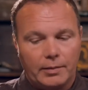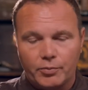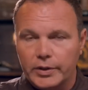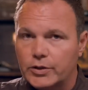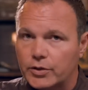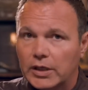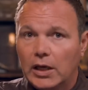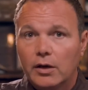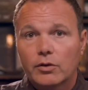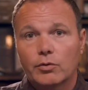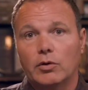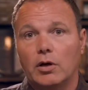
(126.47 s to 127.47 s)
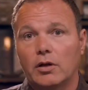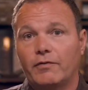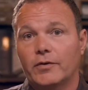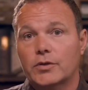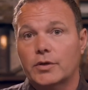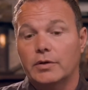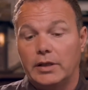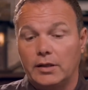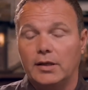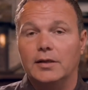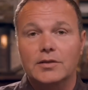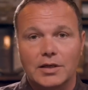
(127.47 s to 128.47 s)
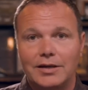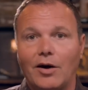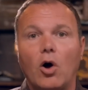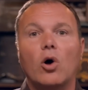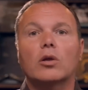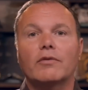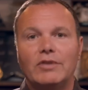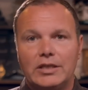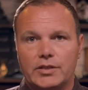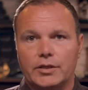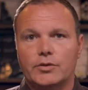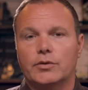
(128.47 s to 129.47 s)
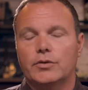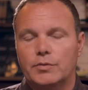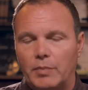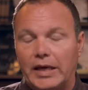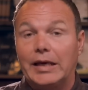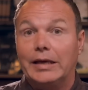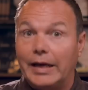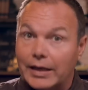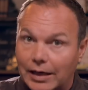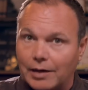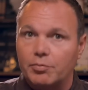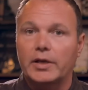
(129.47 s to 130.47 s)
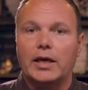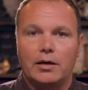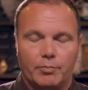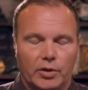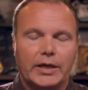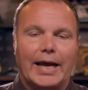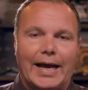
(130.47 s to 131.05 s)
I preached through all of first Corinthians, and all of these issues make it a complicated book,